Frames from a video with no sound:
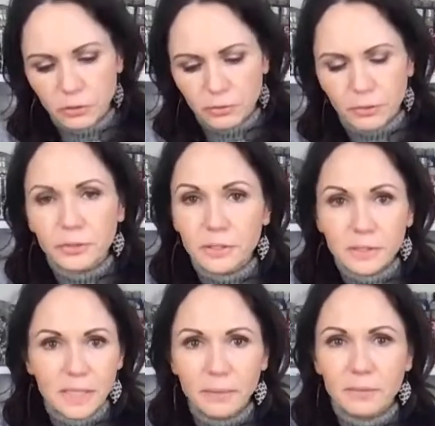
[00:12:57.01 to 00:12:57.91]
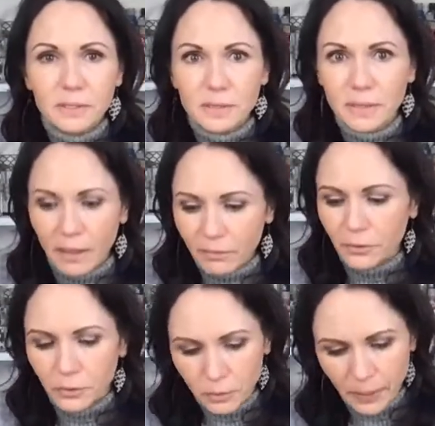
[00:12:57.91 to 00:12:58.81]
your first attempt is never
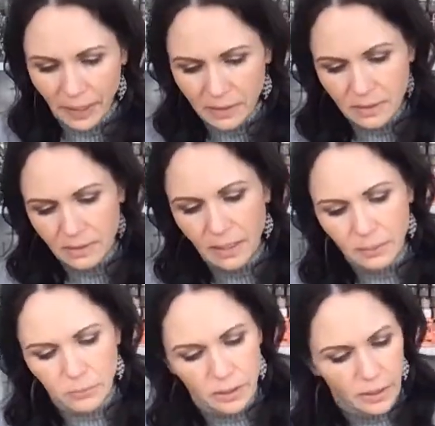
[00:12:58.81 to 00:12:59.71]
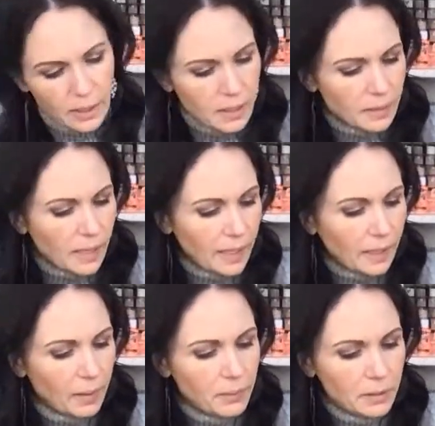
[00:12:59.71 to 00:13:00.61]
your best attempt. Like,
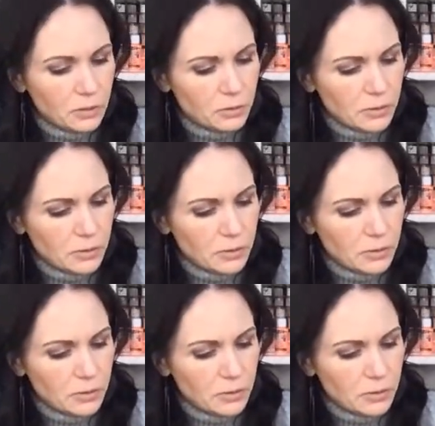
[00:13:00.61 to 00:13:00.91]
I'm going to do